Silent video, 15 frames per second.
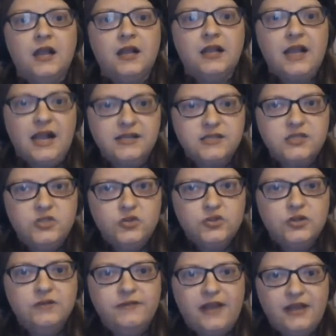
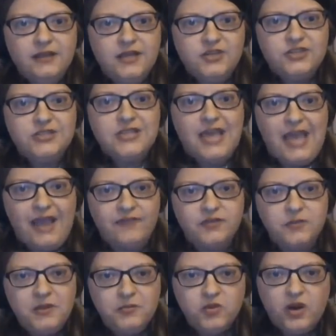Constitutional violations have
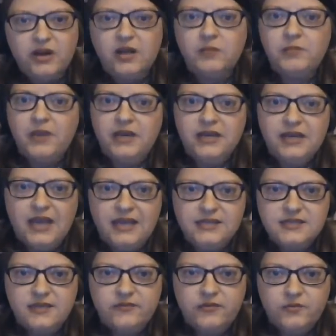to be brought up in a
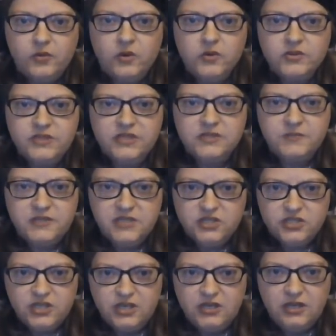97406
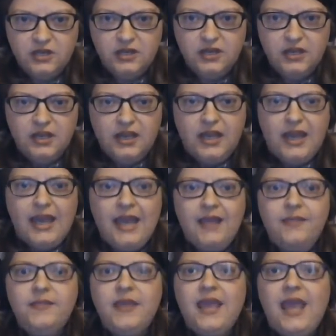petition,
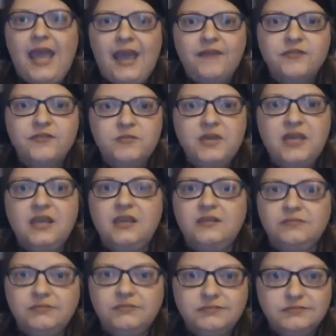and they have to
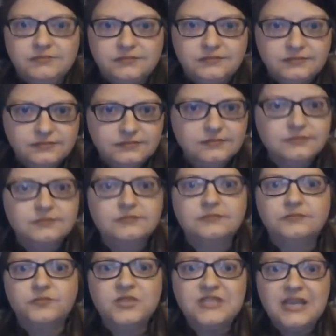be
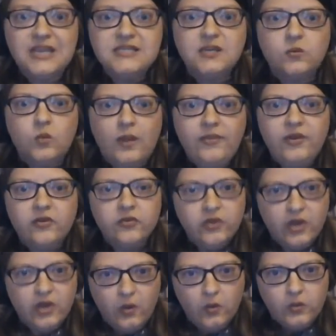presented when they're
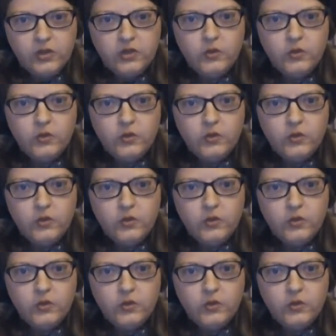known.